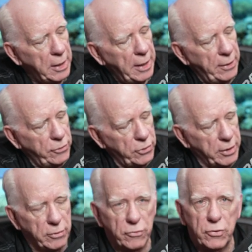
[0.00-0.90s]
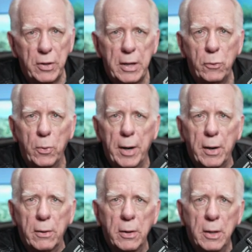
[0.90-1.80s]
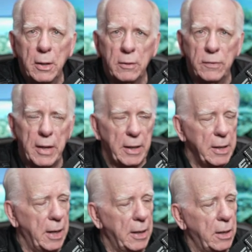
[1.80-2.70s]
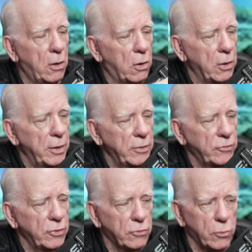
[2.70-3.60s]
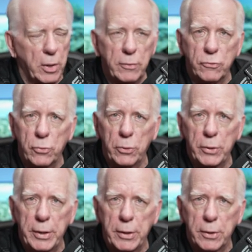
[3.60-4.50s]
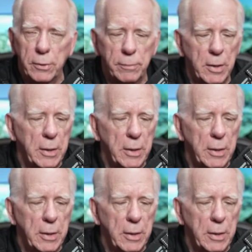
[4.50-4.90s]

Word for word: And you can see where the uh, harness is run through here,